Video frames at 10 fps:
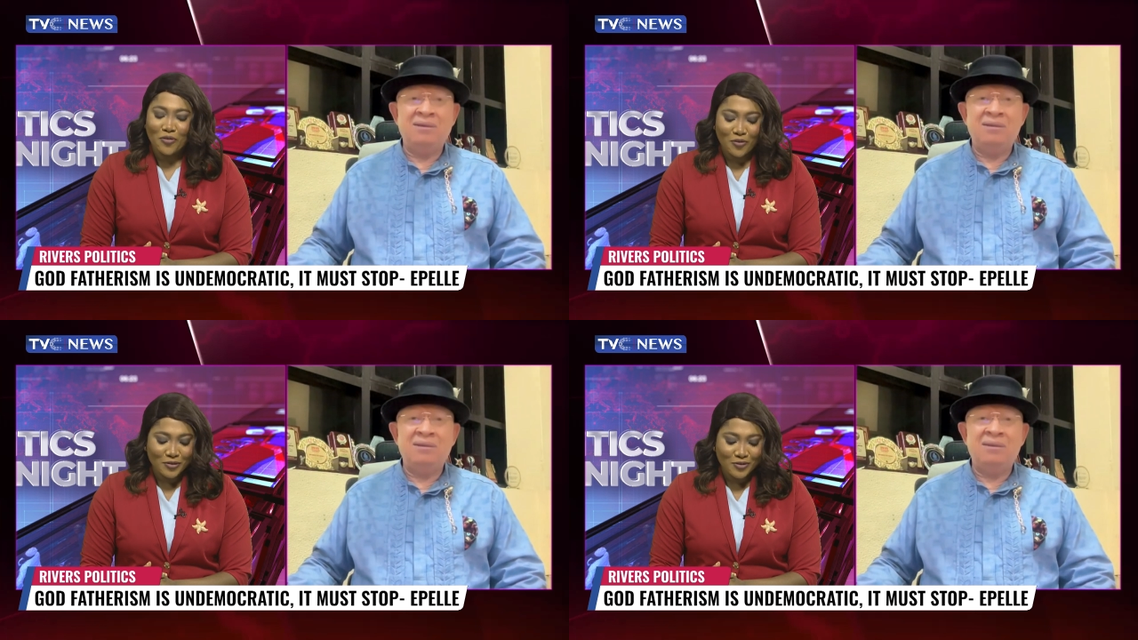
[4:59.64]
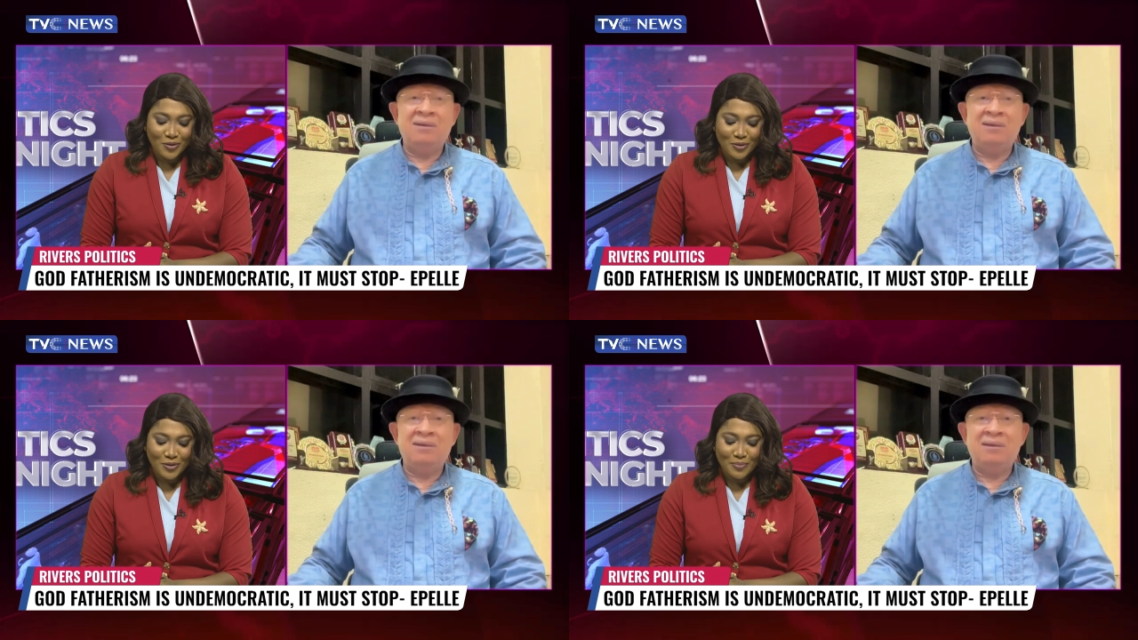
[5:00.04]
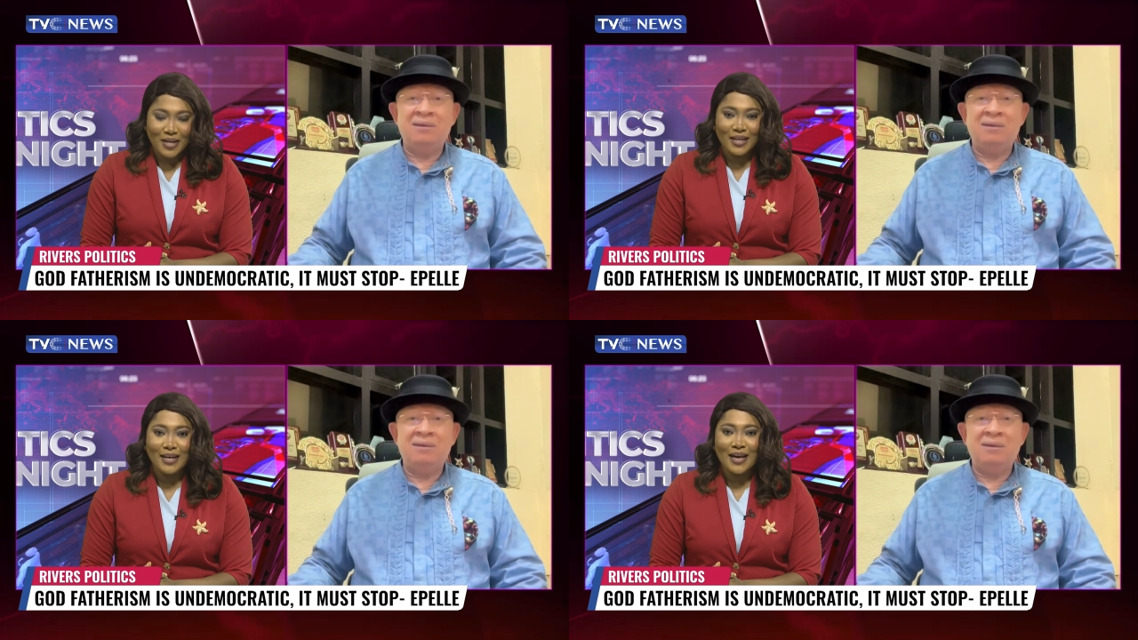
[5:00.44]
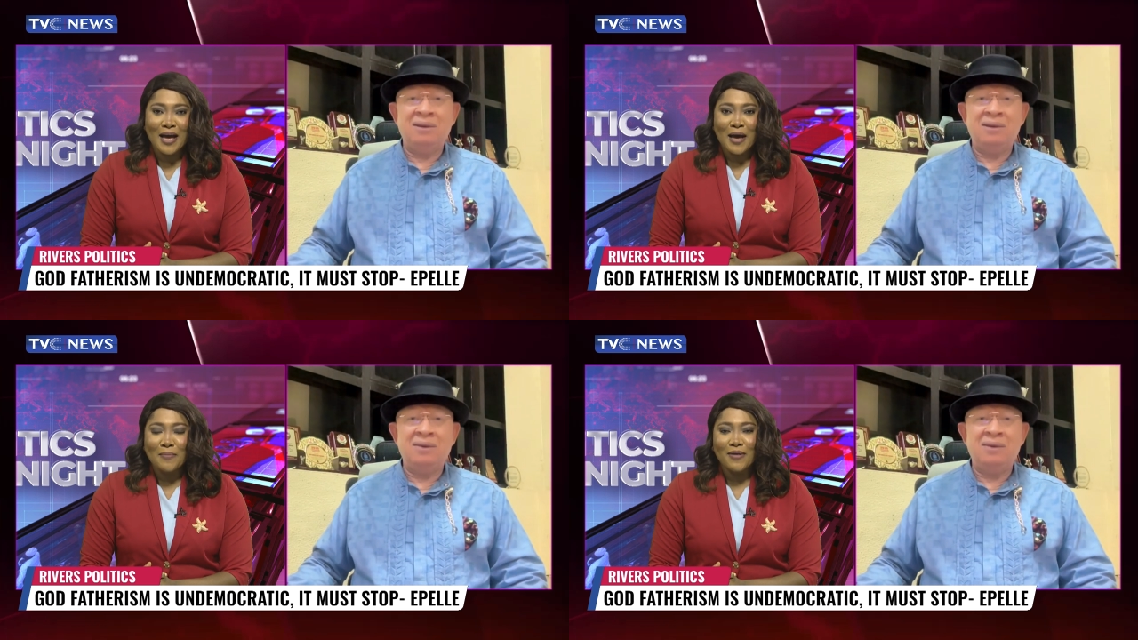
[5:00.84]
Speaker 1: with your thoughts, Dr.
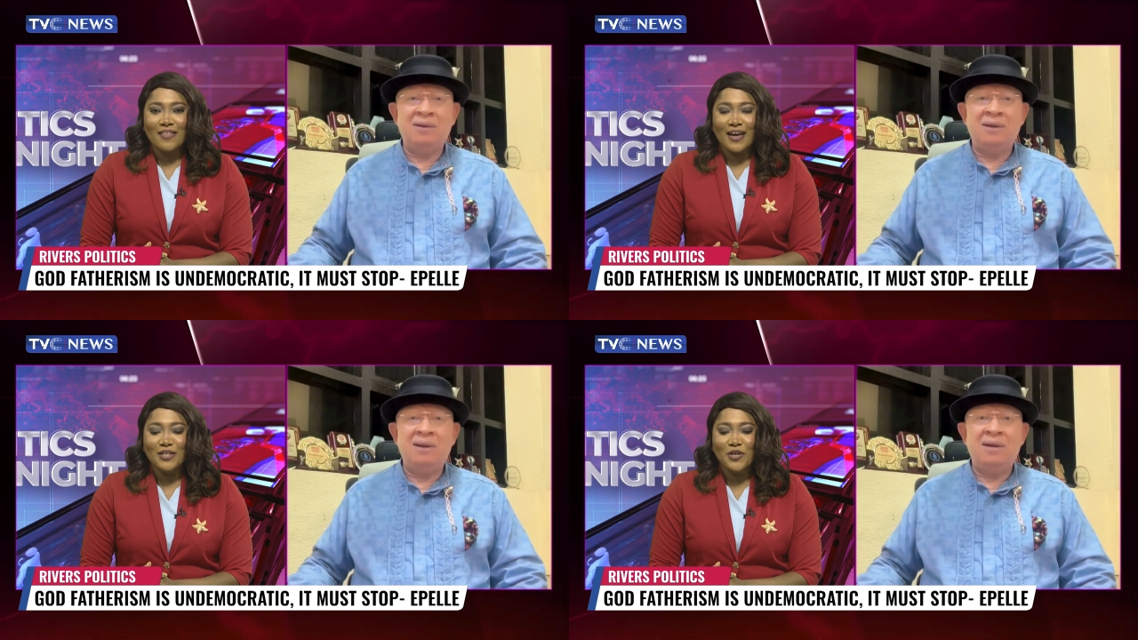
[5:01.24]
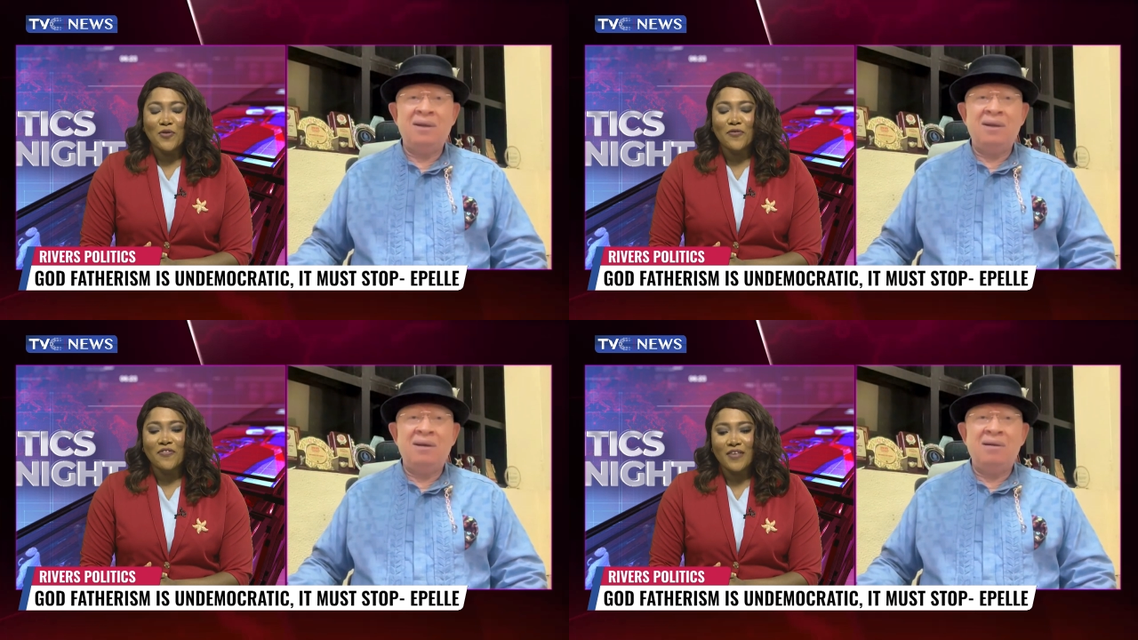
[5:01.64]
Epelle. But then, do